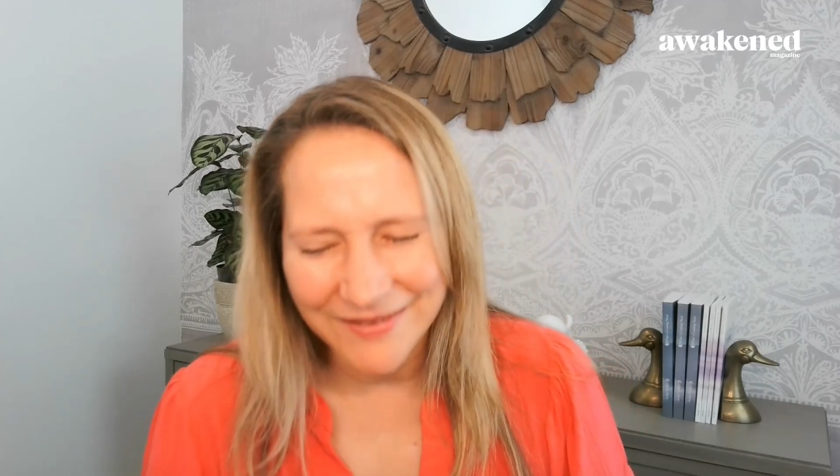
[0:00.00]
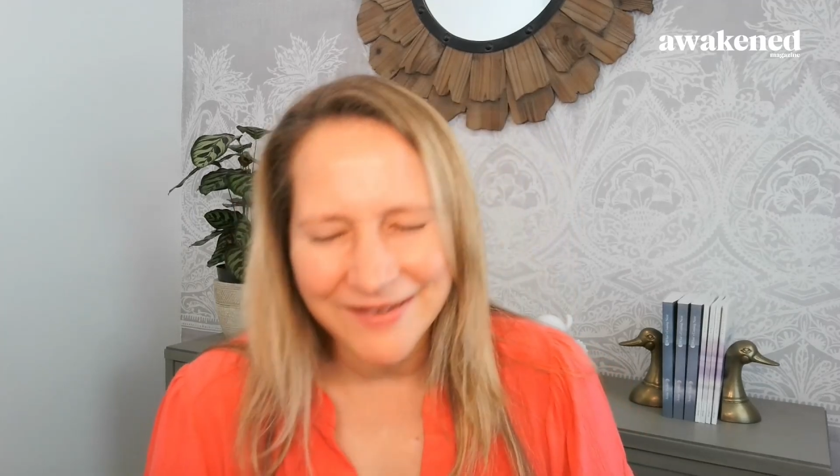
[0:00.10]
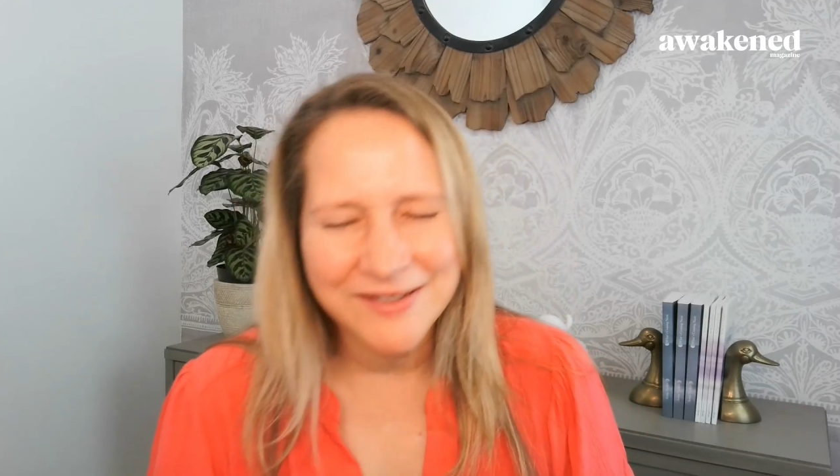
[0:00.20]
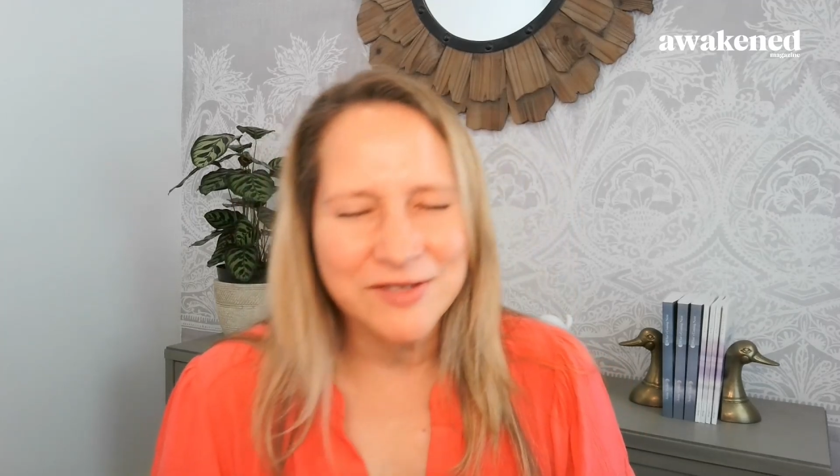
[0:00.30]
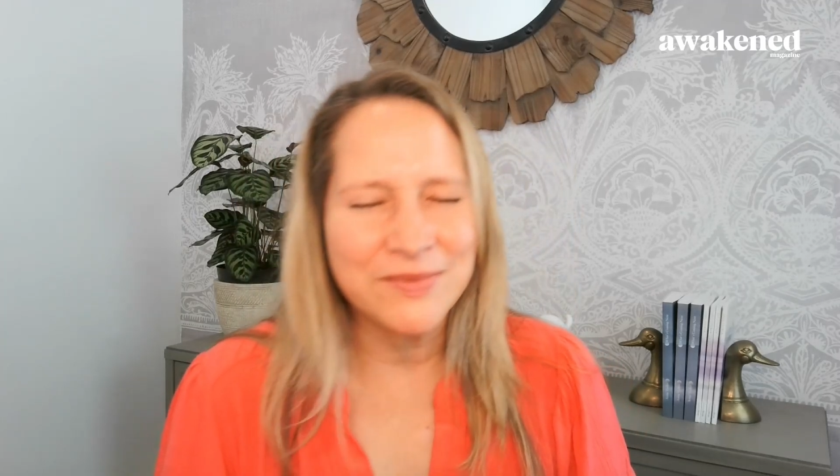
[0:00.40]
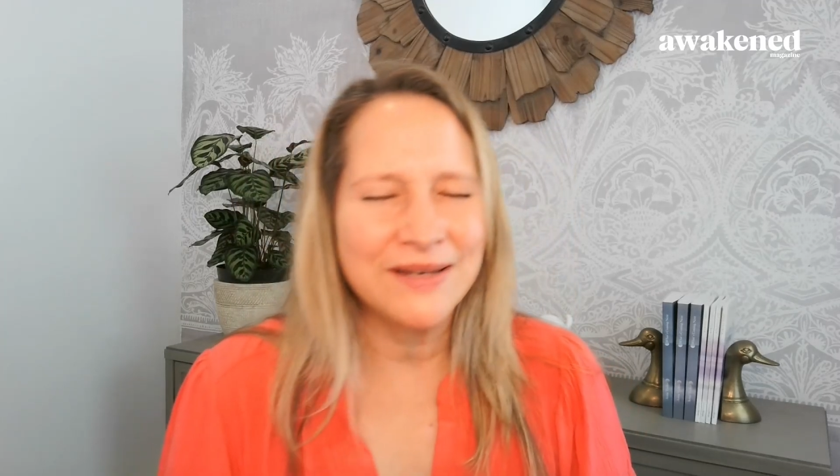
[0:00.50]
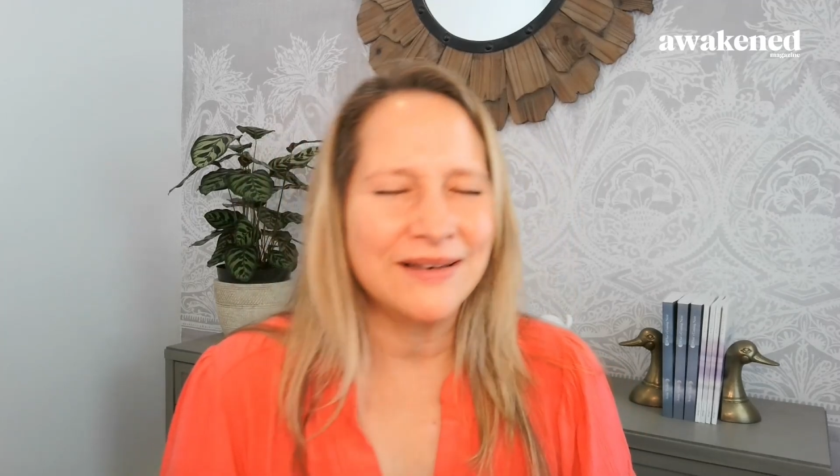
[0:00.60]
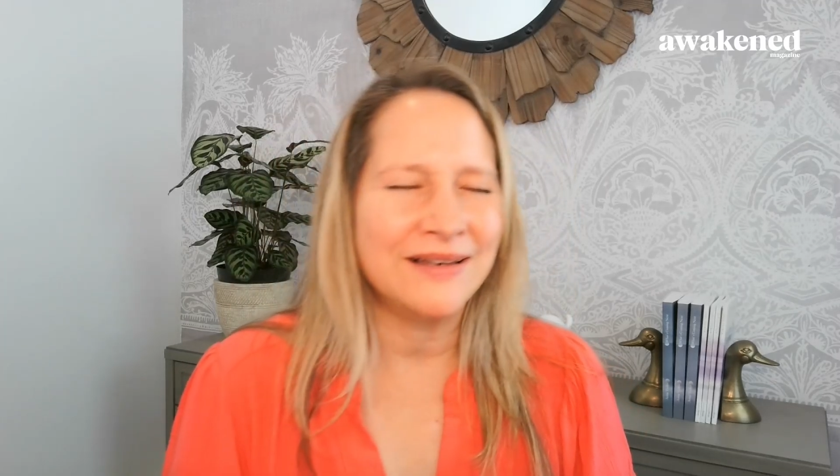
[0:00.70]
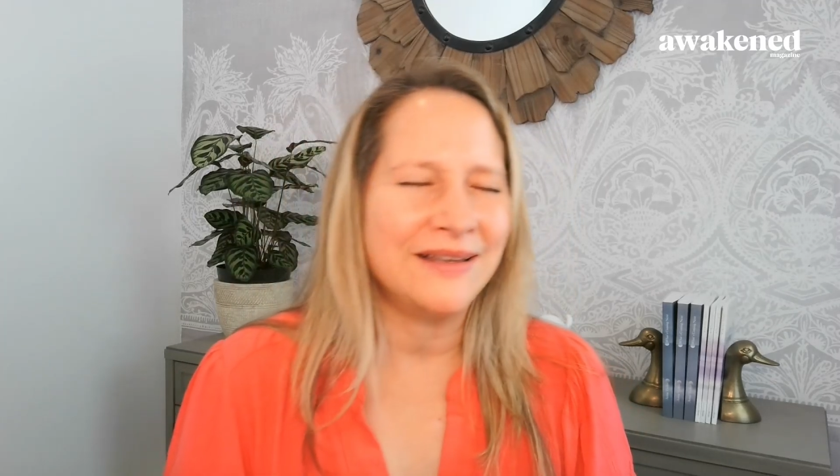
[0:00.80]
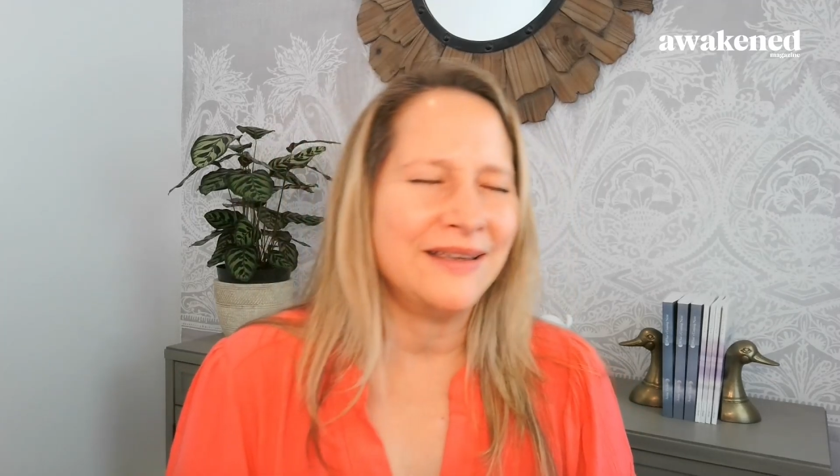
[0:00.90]

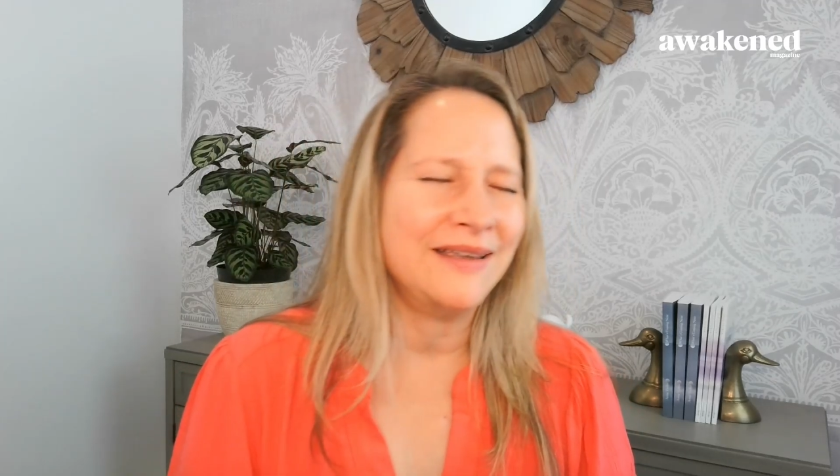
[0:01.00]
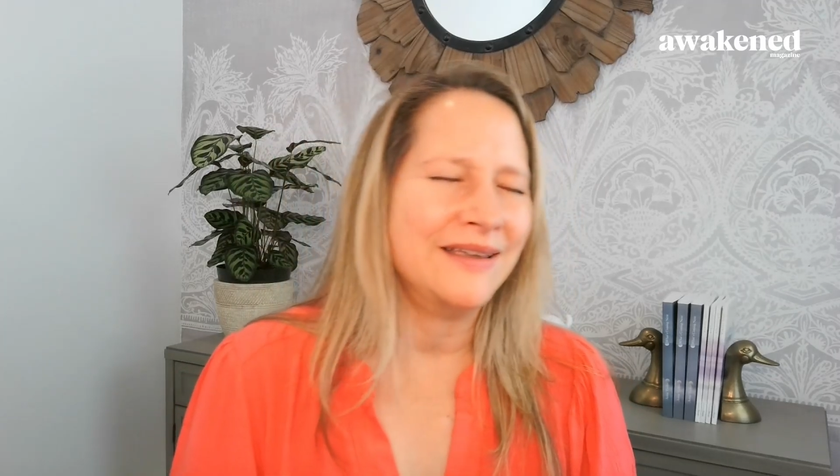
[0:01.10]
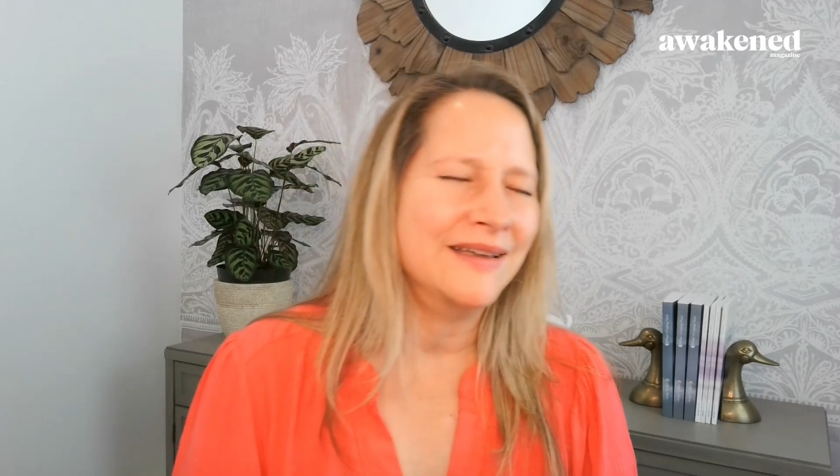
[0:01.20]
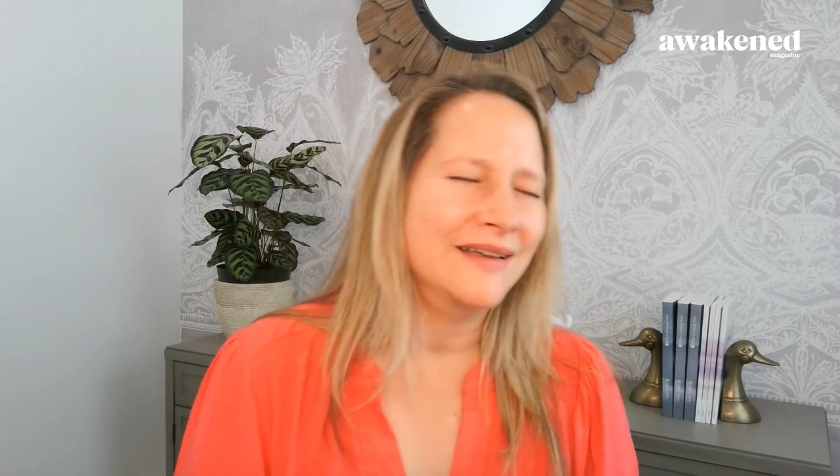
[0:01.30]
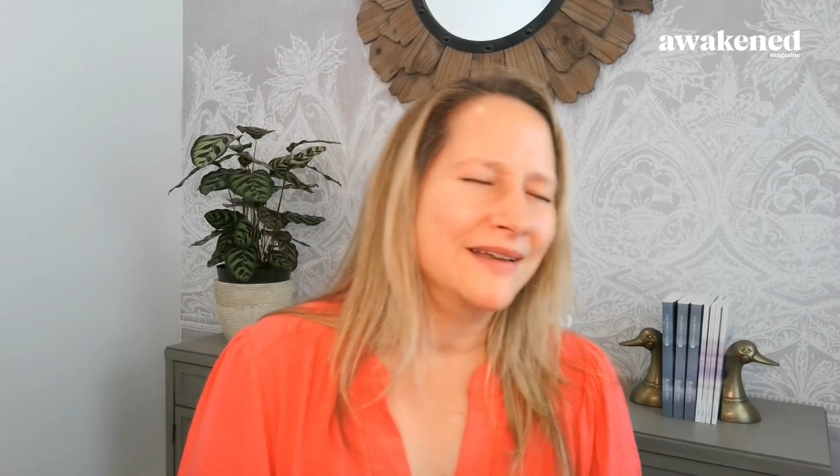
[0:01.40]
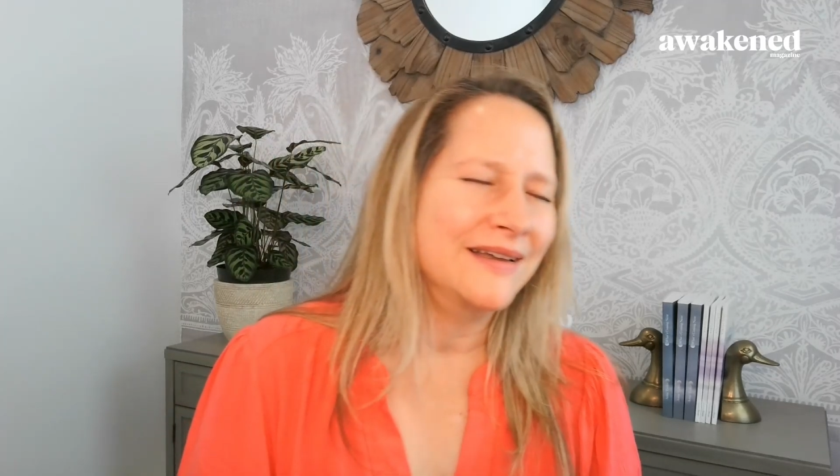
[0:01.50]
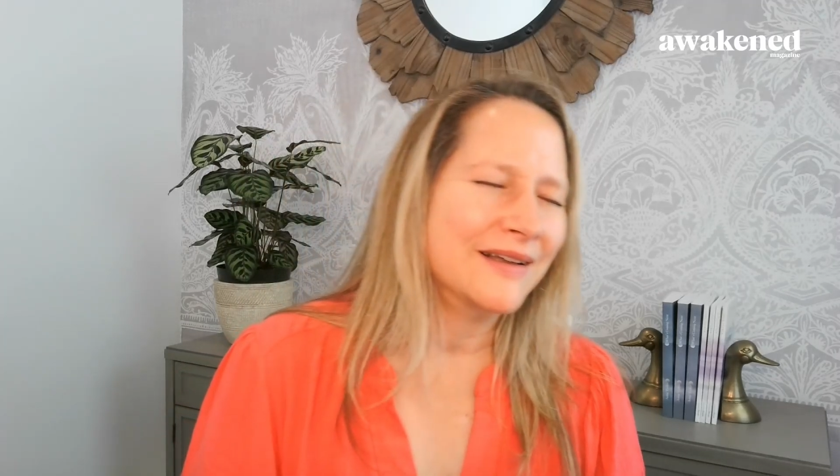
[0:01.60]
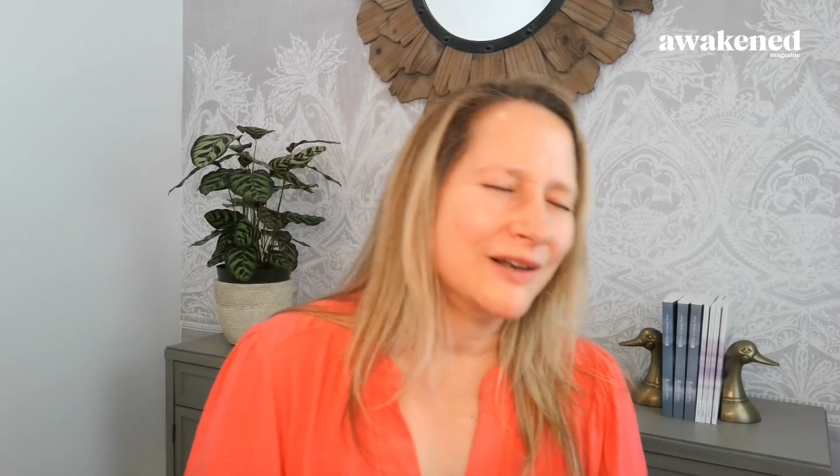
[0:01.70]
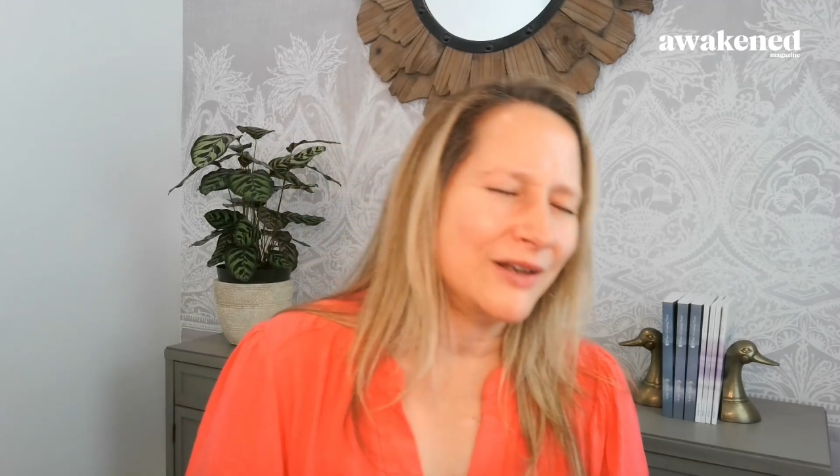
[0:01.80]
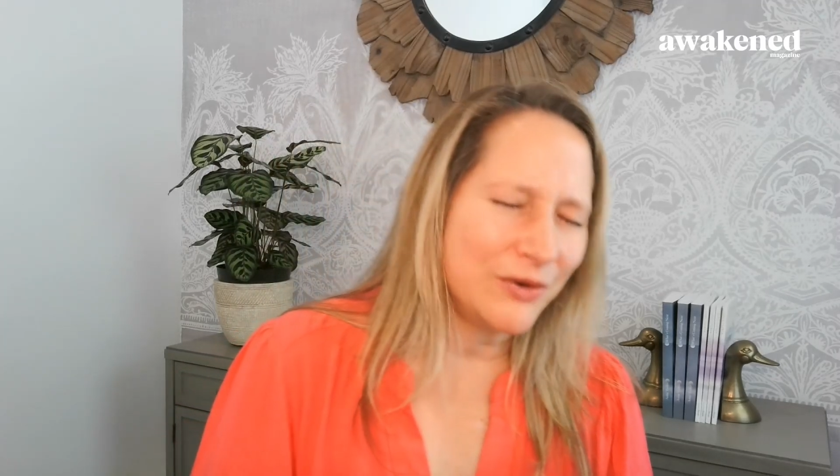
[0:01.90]
intimately
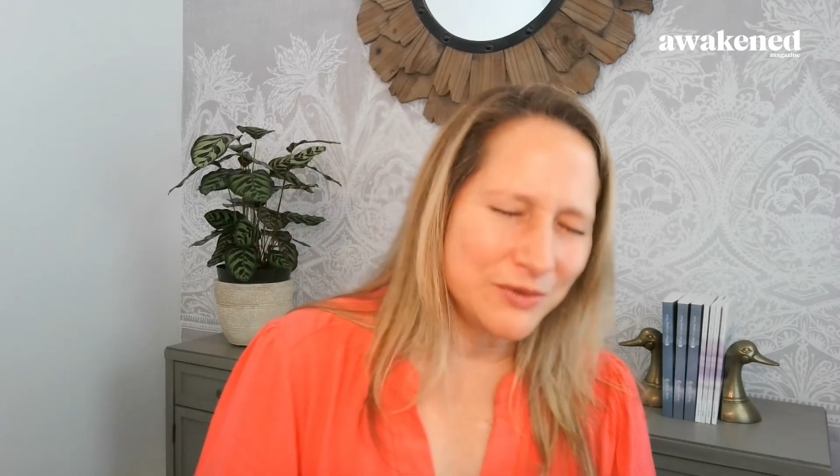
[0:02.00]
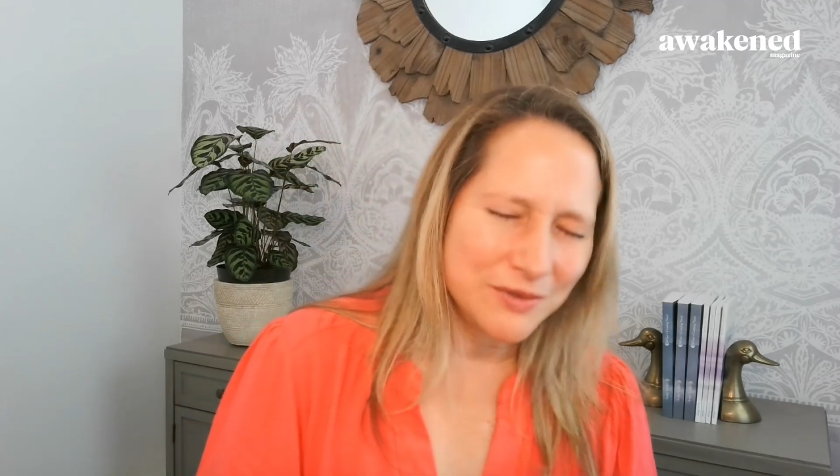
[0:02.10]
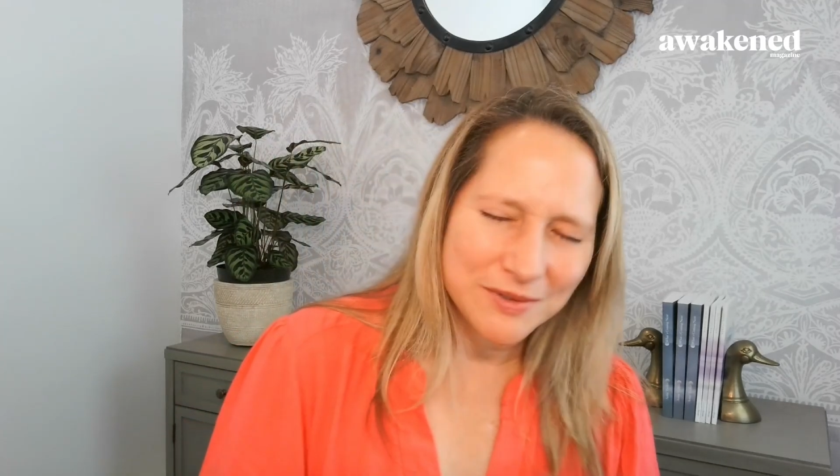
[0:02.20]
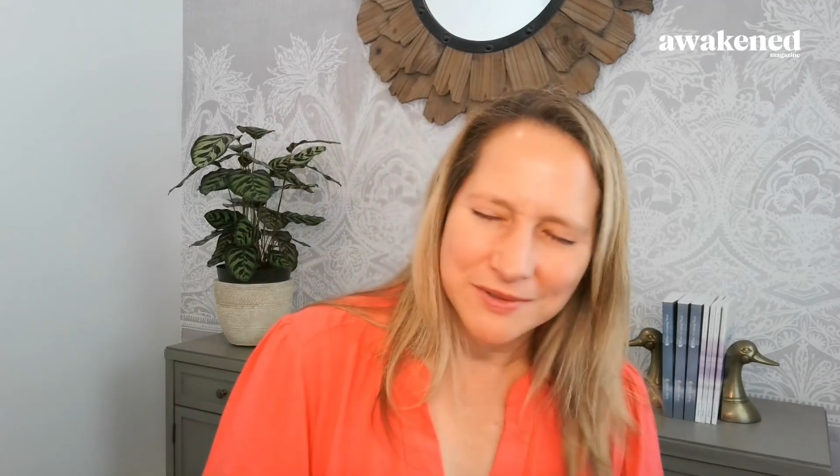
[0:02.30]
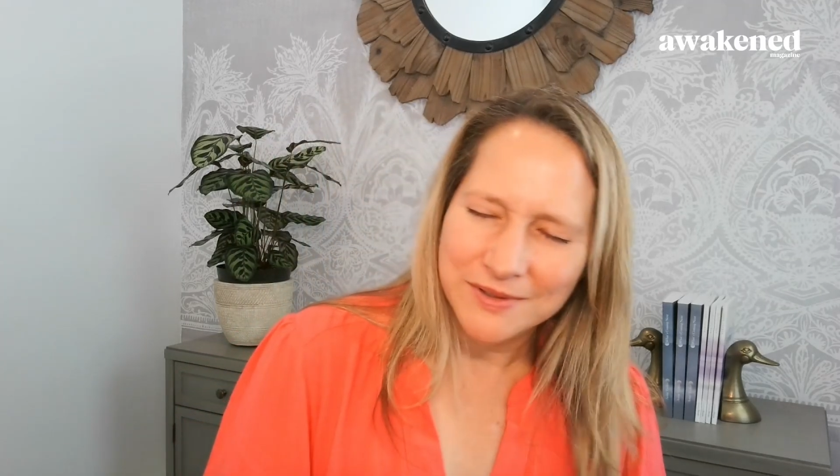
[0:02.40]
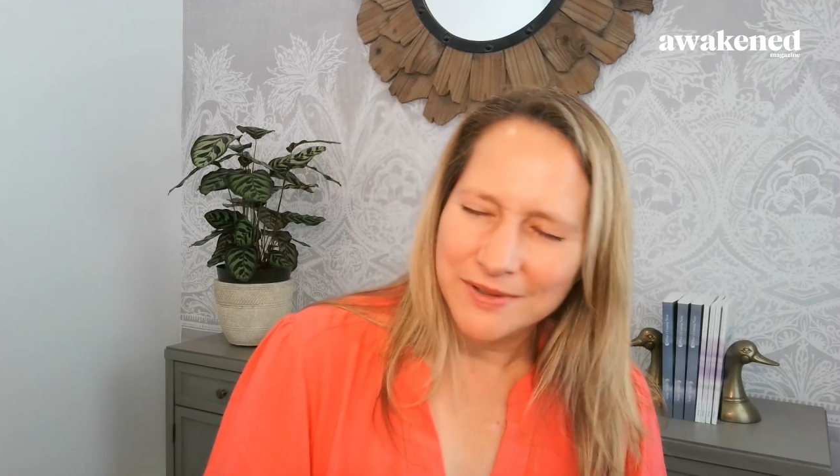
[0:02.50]
close